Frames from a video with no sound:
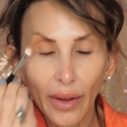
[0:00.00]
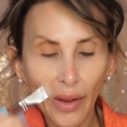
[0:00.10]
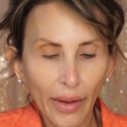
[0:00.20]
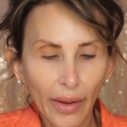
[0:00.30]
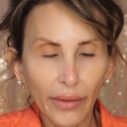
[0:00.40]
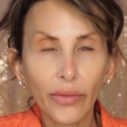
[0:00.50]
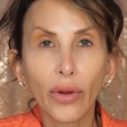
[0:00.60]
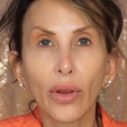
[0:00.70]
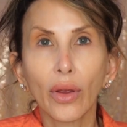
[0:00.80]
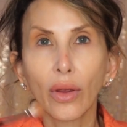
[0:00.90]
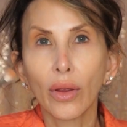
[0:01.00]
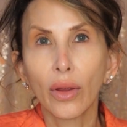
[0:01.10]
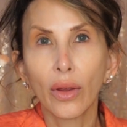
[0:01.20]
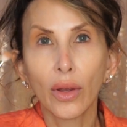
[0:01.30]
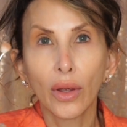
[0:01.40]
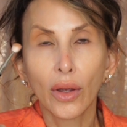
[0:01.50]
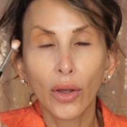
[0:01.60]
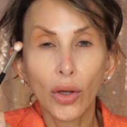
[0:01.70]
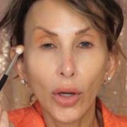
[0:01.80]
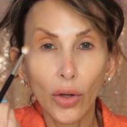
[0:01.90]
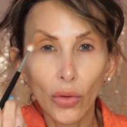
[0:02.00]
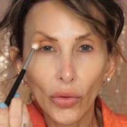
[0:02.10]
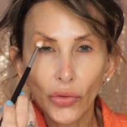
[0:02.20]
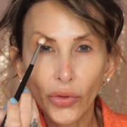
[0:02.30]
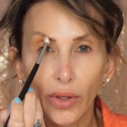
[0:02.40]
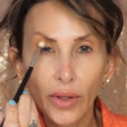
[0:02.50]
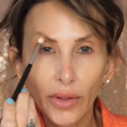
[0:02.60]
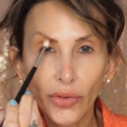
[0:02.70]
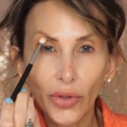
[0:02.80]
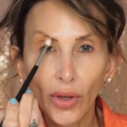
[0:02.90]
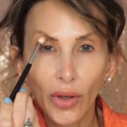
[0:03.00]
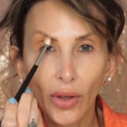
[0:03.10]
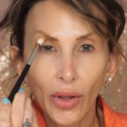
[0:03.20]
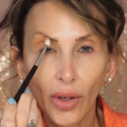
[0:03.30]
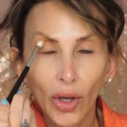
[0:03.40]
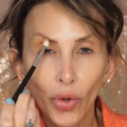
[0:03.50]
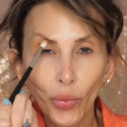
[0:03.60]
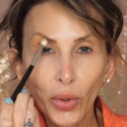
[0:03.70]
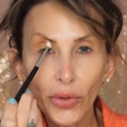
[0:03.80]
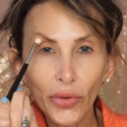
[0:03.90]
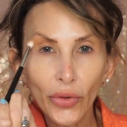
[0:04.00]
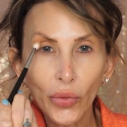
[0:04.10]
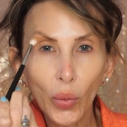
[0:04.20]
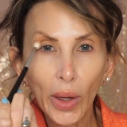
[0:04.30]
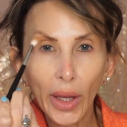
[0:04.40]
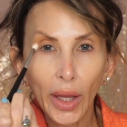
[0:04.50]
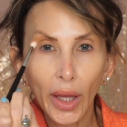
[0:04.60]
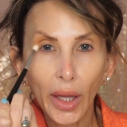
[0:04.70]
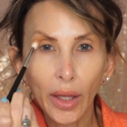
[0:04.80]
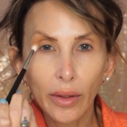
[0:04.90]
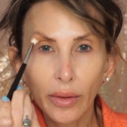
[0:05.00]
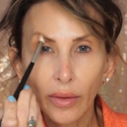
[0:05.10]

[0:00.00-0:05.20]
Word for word: at Kohl's. It's a Princess Wang.